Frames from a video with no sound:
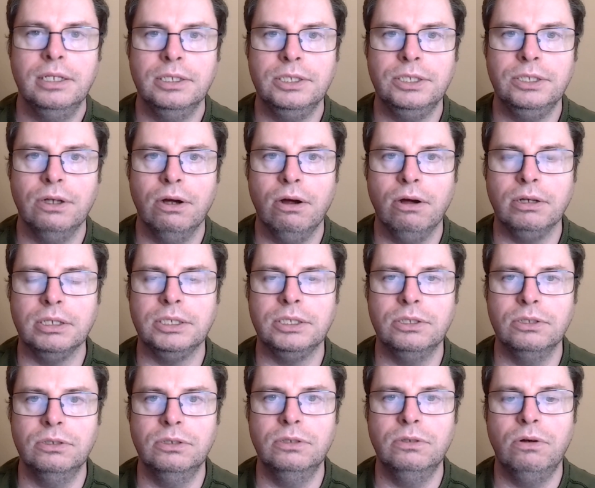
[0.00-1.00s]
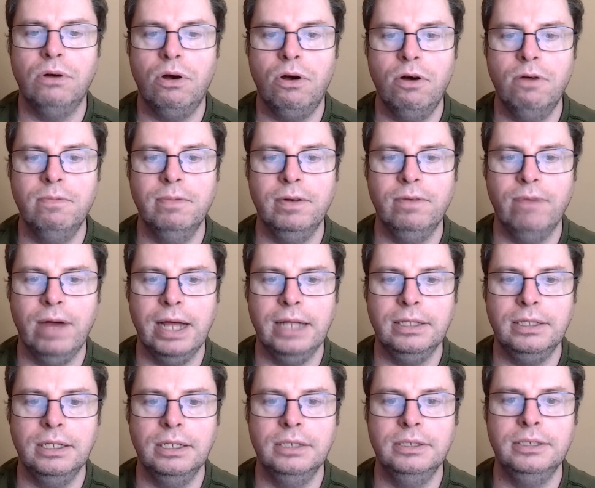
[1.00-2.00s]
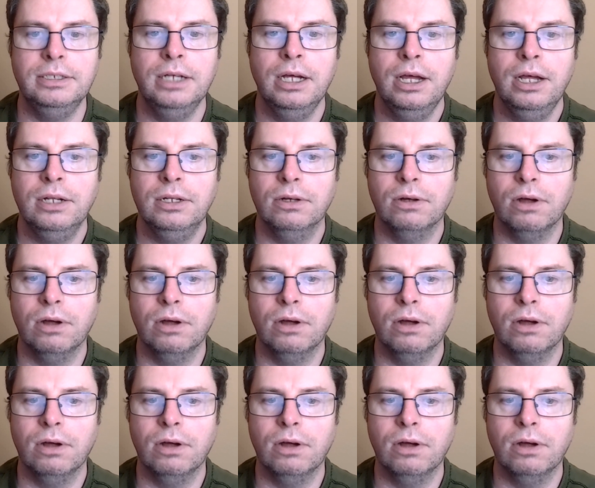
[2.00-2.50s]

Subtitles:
The Sharks, though, home advantage.